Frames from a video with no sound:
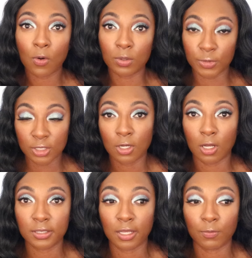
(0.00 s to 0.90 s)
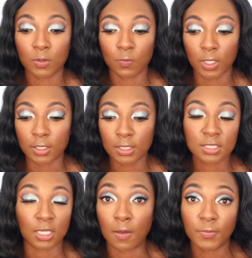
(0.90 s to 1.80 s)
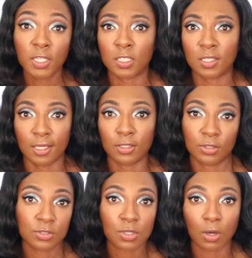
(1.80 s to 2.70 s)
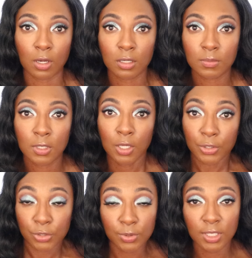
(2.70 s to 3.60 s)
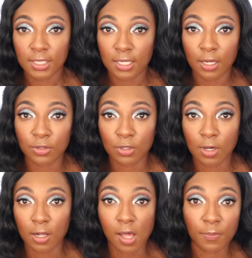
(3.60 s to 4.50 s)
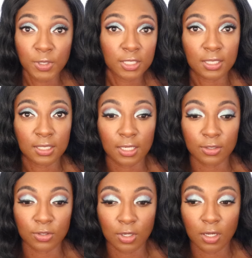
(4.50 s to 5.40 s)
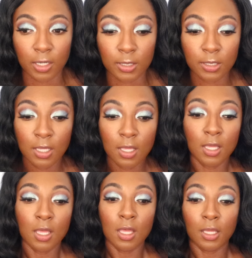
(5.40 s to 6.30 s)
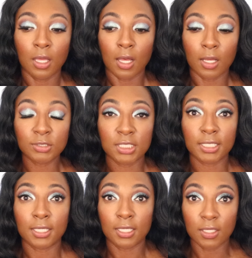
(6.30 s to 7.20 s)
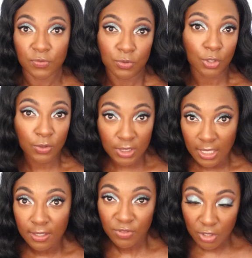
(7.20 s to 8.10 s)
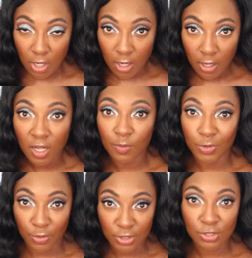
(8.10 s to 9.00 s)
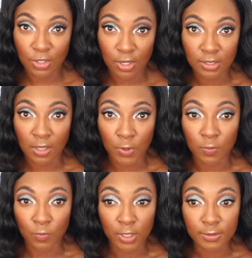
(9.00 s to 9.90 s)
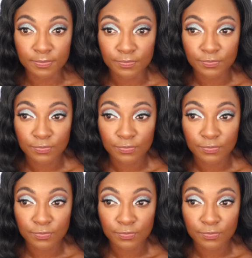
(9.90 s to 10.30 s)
or I'm going to call 911. He's like, I'm not getting out of this car. You can get out of the car. I'm not getting out of the car. I was like, if you don't get out of the car, I'm going to call 911.